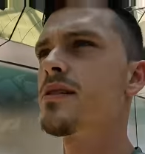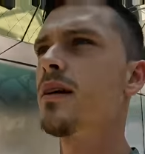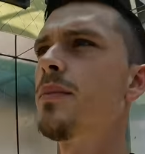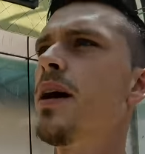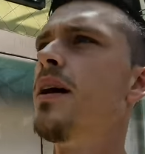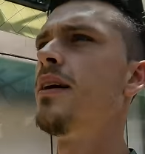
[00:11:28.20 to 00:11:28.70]

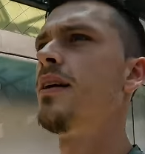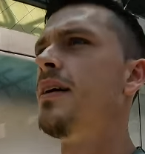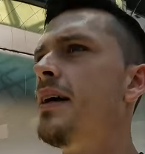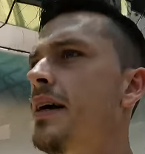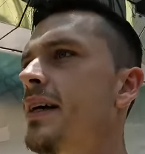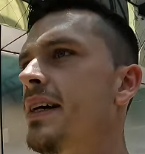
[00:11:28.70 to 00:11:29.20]
some
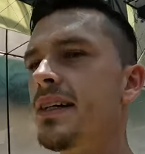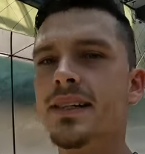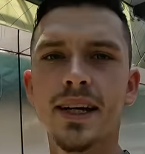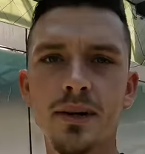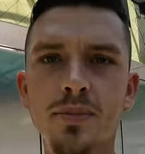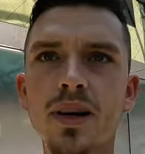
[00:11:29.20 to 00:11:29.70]

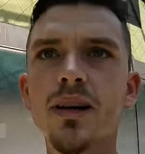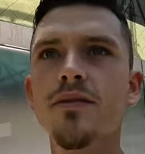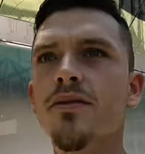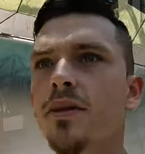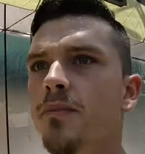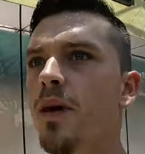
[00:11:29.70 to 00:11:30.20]
type
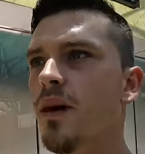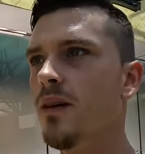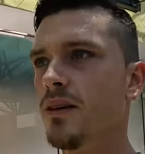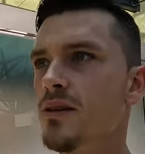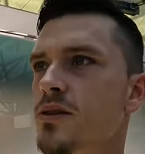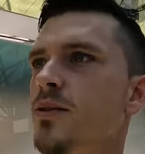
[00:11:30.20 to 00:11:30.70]
of
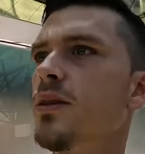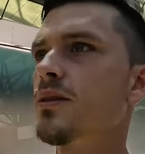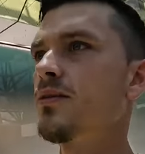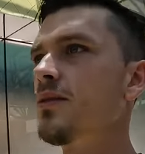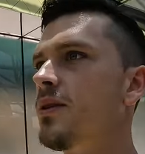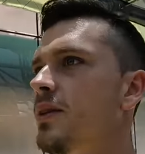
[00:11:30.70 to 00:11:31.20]
mall let's walk
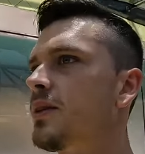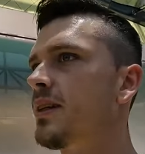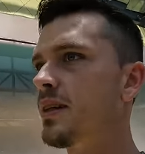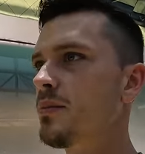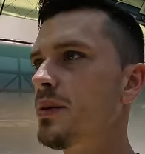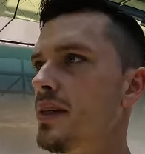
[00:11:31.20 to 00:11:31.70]
through here a
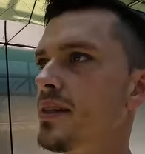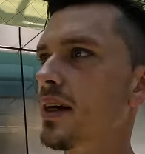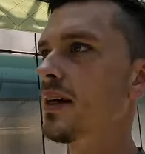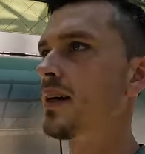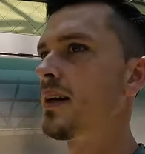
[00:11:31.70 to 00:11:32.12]
little bit